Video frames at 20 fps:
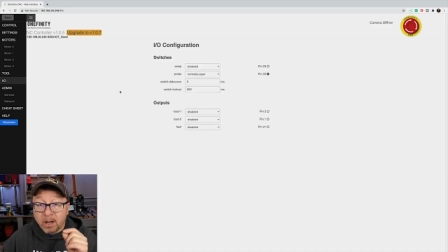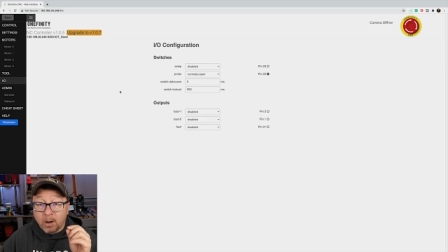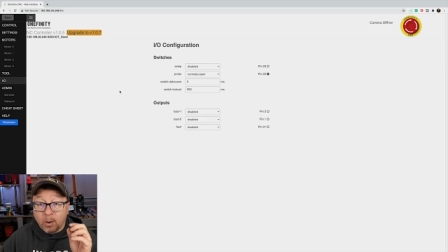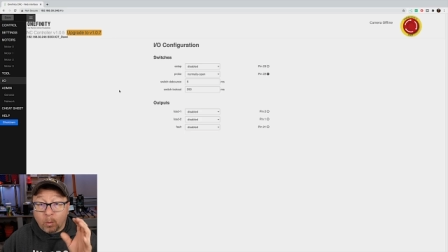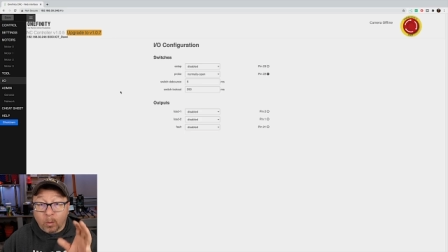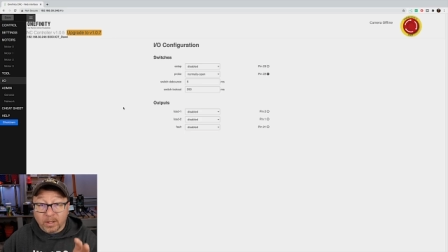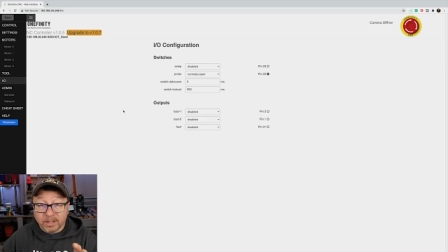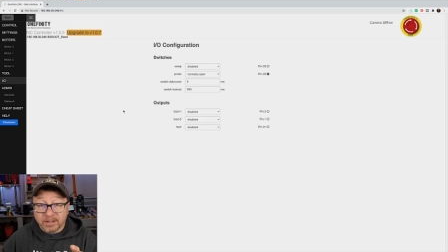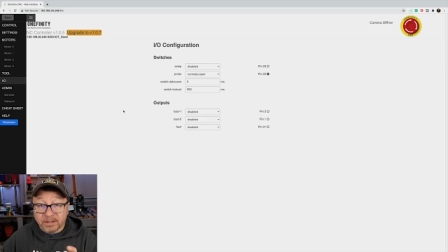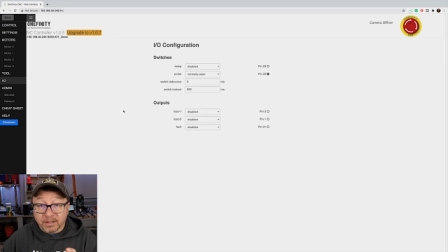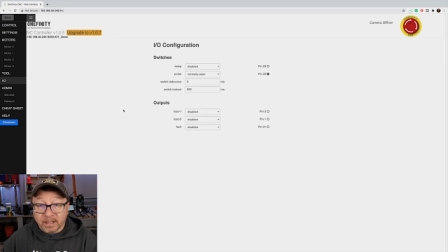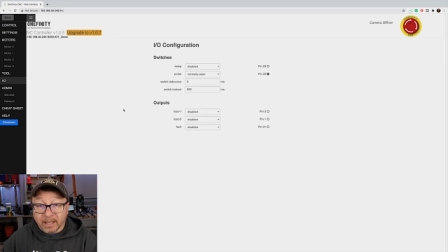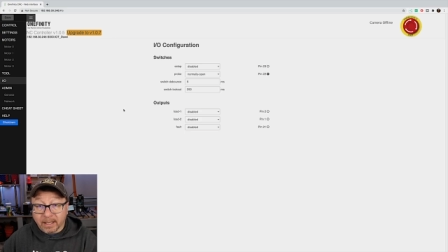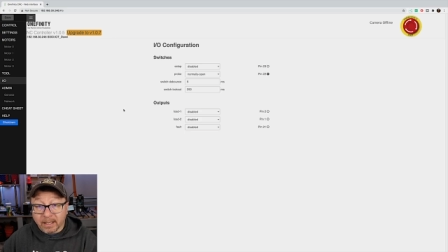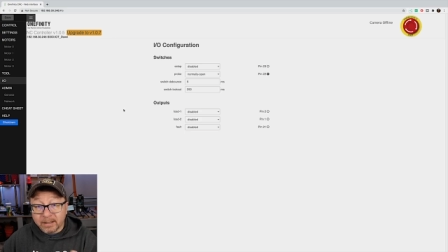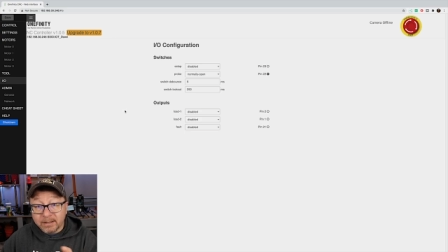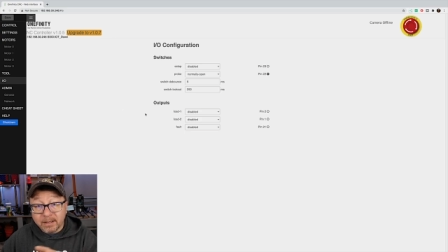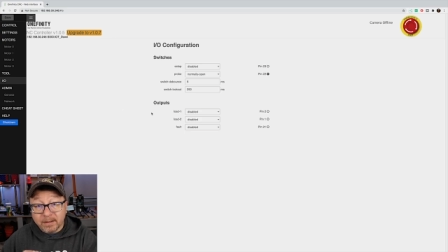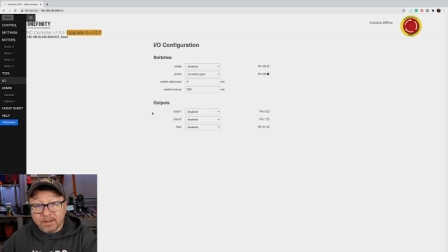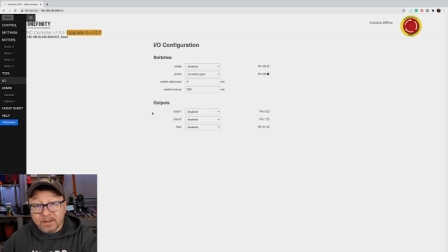Once
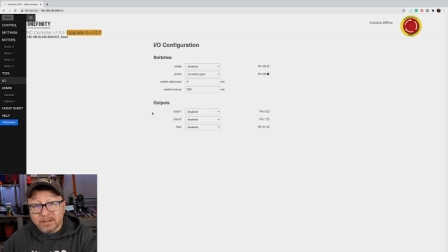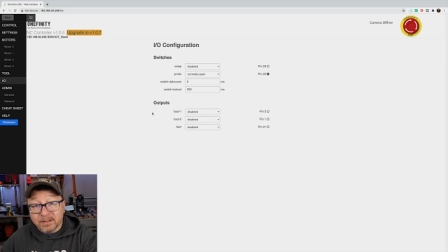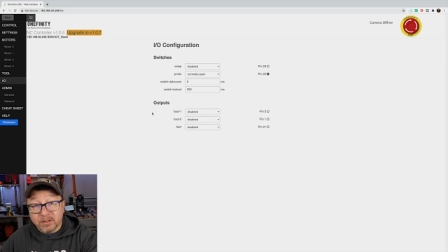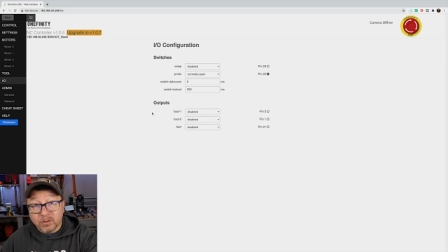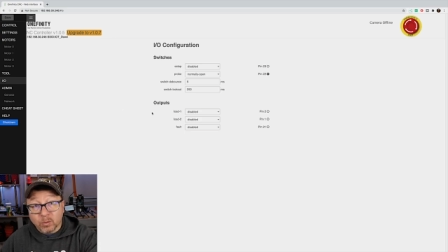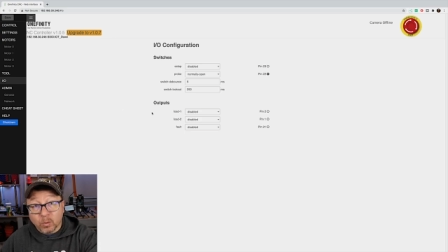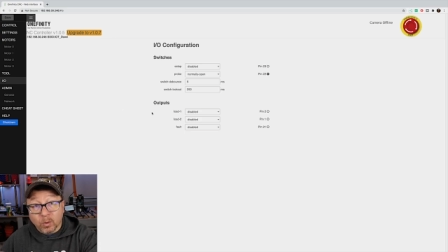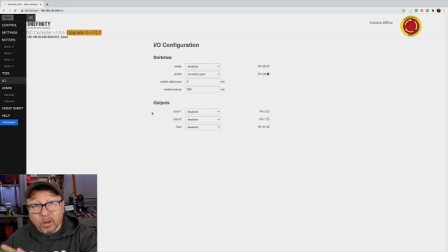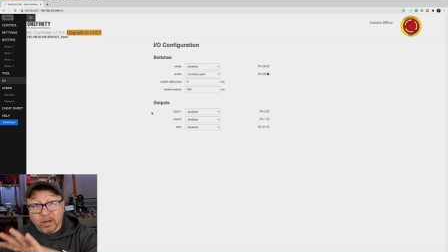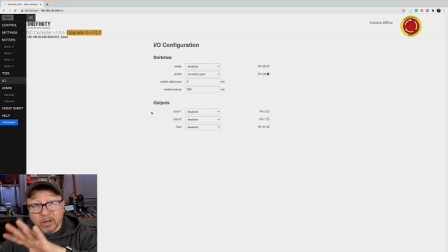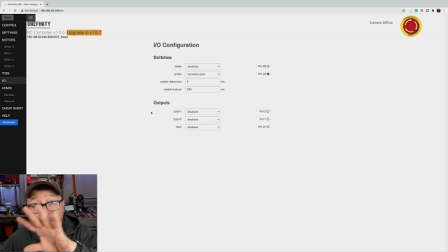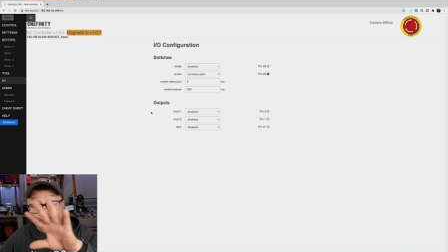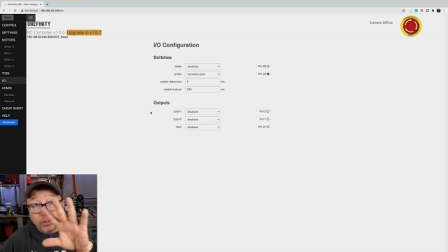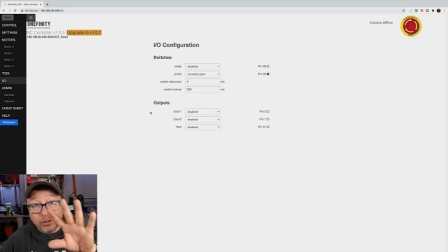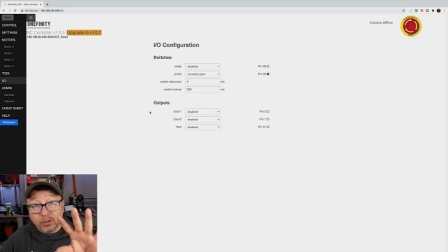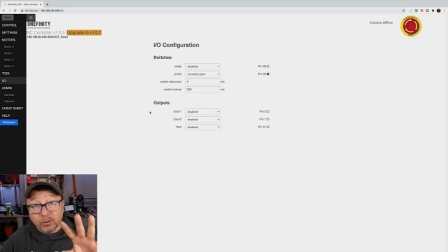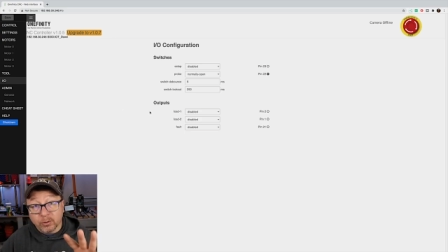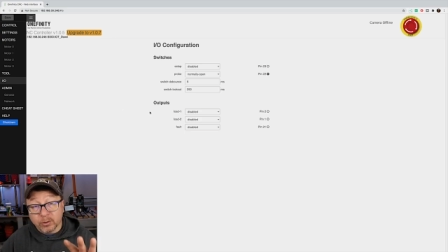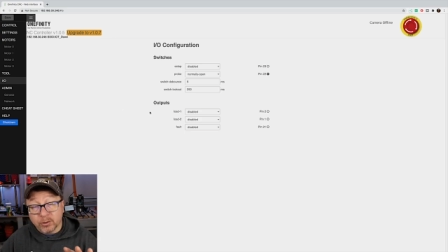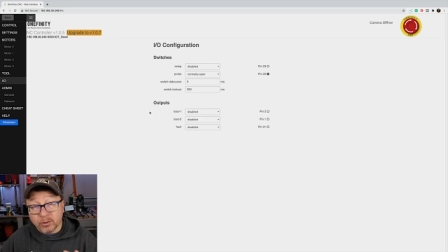again, this is where it
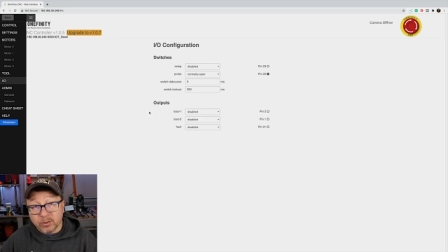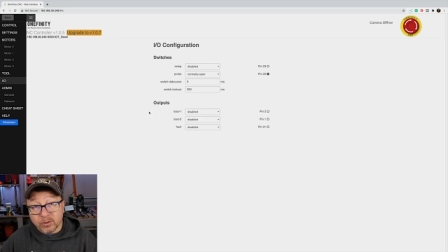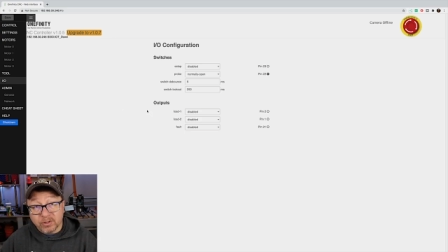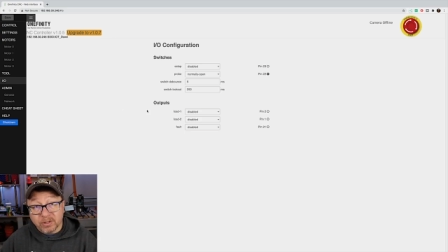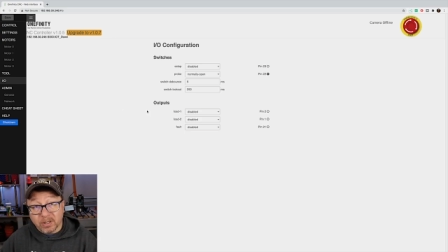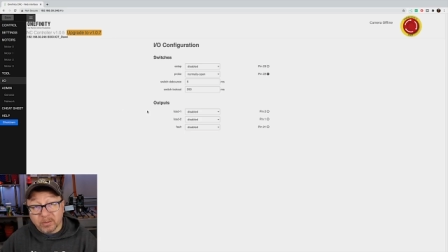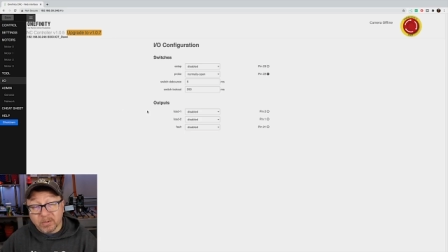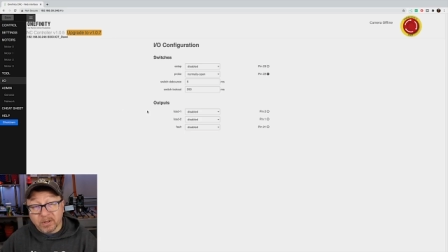shows you some